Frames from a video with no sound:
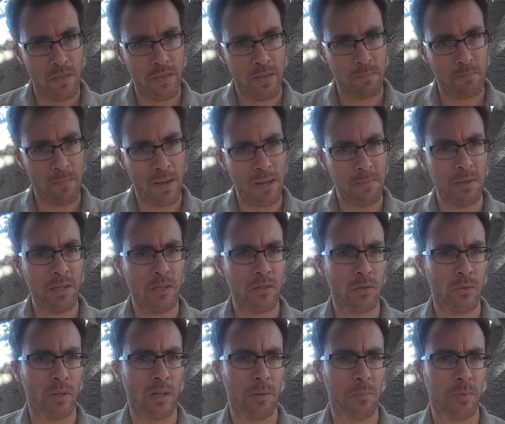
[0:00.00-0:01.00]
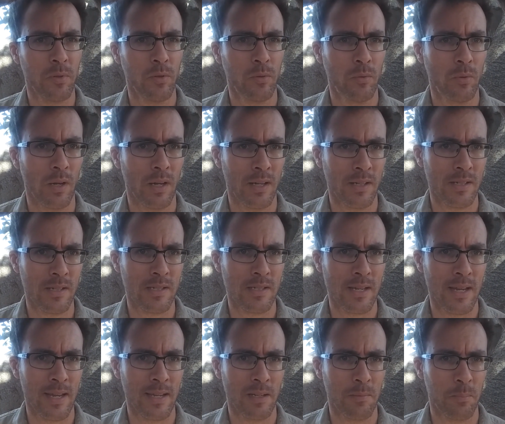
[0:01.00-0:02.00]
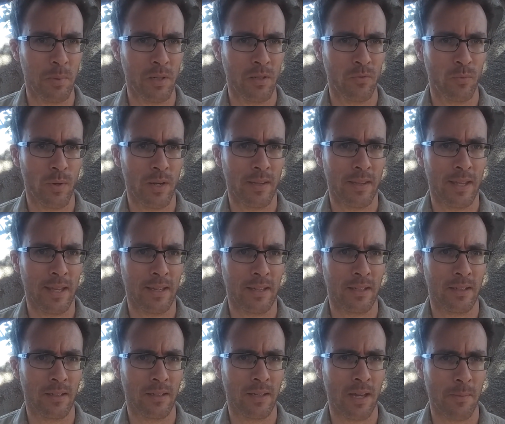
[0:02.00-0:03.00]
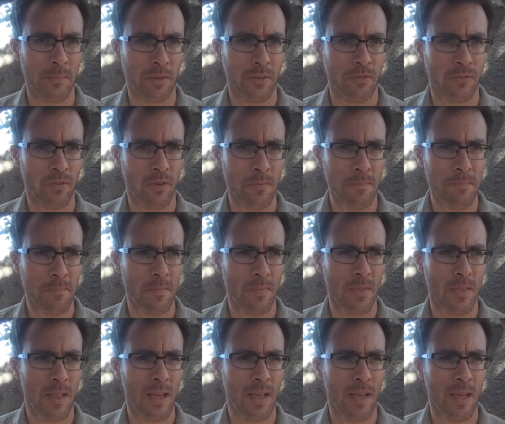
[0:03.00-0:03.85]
that maybe this will help you understand a bit of where they're coming from,